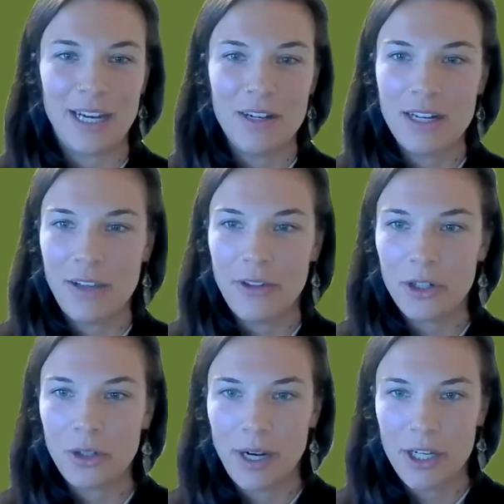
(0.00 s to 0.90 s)
We have
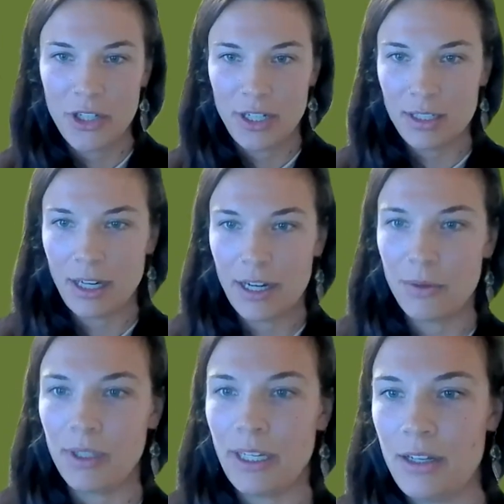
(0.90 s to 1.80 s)
another question
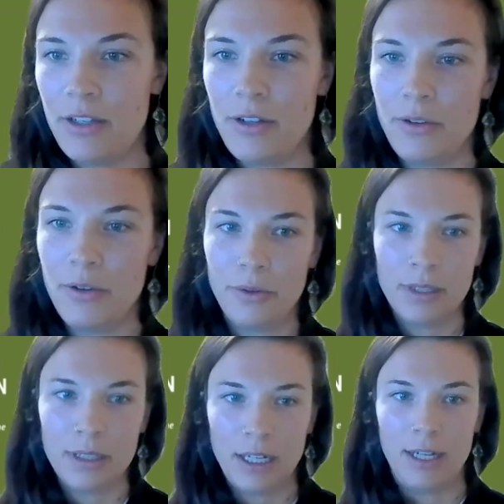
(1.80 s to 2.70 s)
kind of related
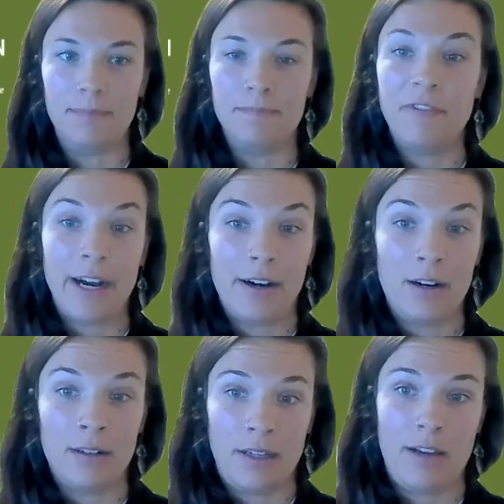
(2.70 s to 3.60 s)
to um,
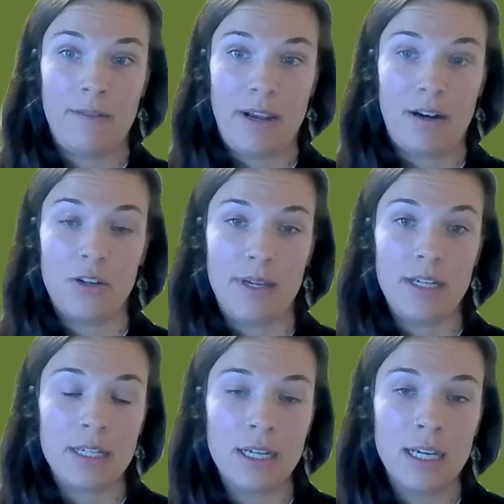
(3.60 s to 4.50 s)
fire and
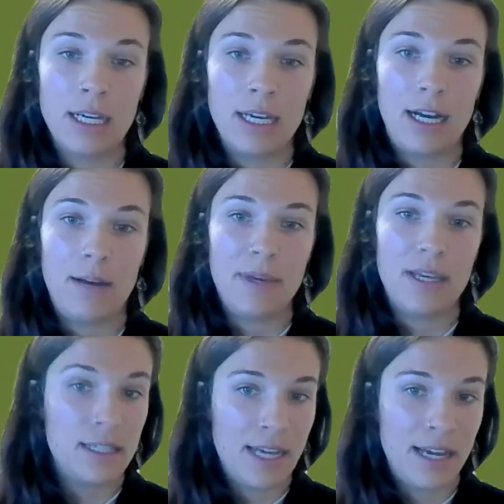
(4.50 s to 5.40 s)
management. Um,
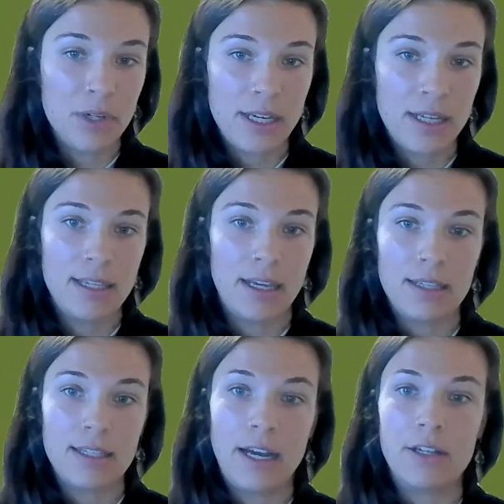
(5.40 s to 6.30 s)
is the 10% set
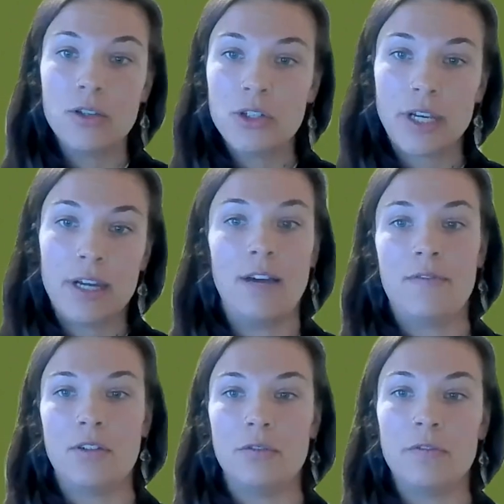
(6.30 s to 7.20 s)
aside usually
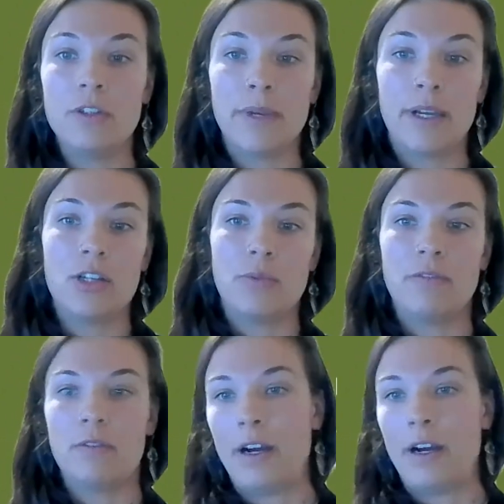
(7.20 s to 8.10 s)
enough to do fuel
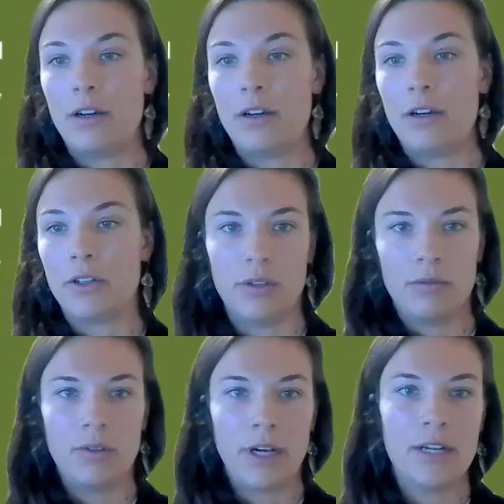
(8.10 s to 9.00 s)
management for fire
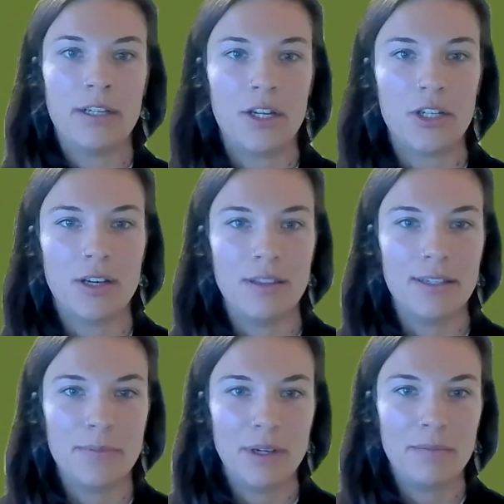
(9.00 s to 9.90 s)
control? You, you kind of
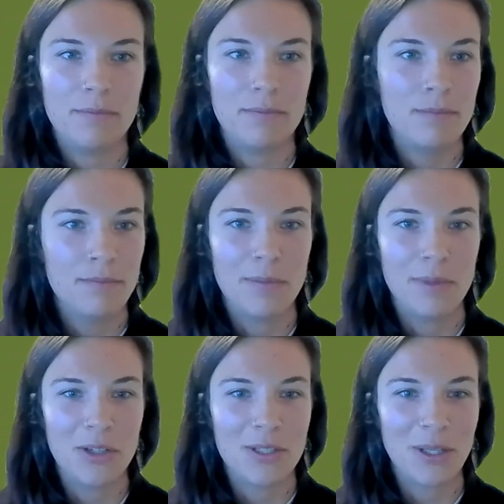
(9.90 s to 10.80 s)
touched on this, but
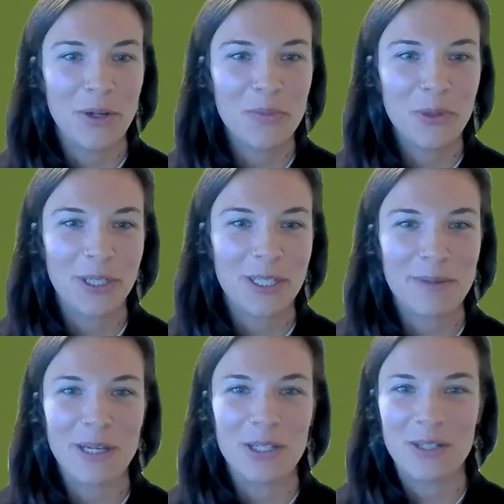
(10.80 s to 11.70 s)
maybe just a little more
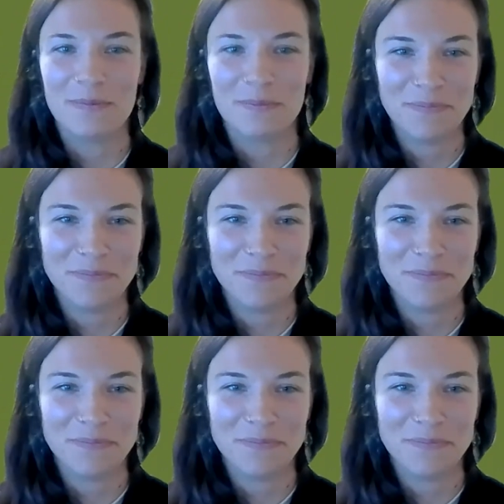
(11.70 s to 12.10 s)
expansion.